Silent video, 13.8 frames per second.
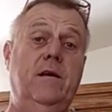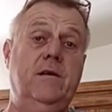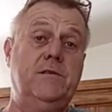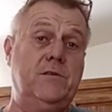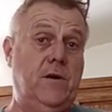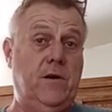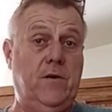
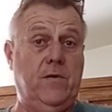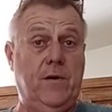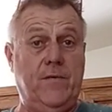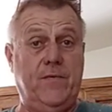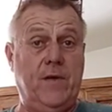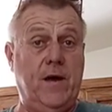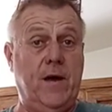So
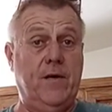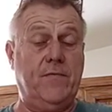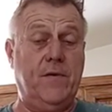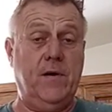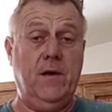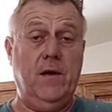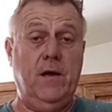if you have
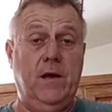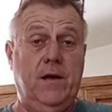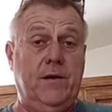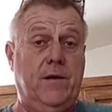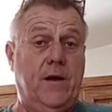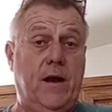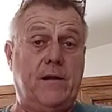
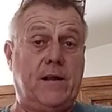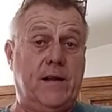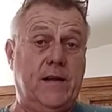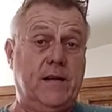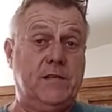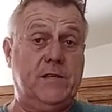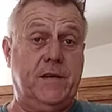your air
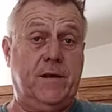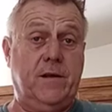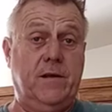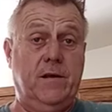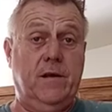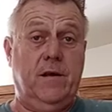conditioning